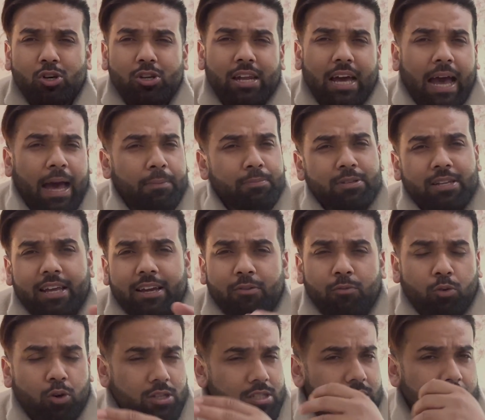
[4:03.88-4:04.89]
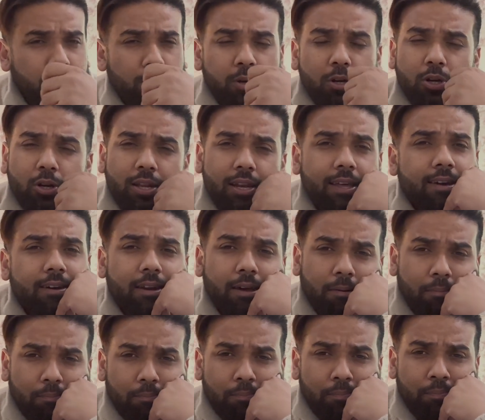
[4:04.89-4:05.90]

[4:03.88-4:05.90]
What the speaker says: or apps like WhatsApp or Telegram.